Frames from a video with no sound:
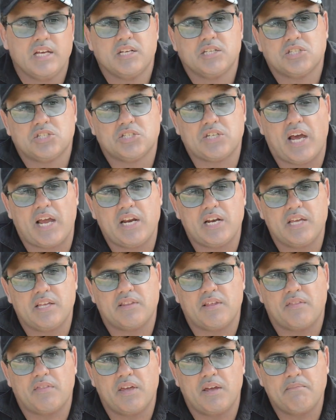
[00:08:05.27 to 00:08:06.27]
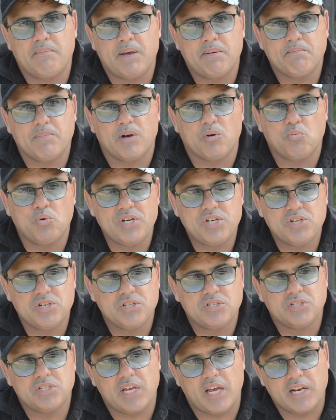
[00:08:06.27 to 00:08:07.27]
stating that their member
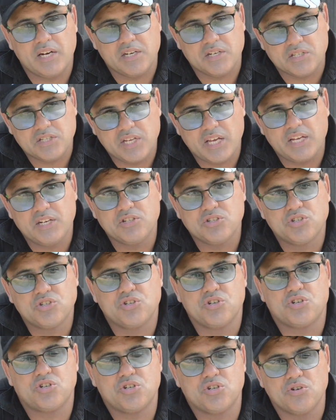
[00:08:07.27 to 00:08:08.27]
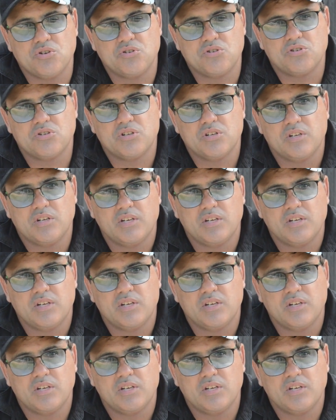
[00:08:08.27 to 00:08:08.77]
wishes and intends to shoot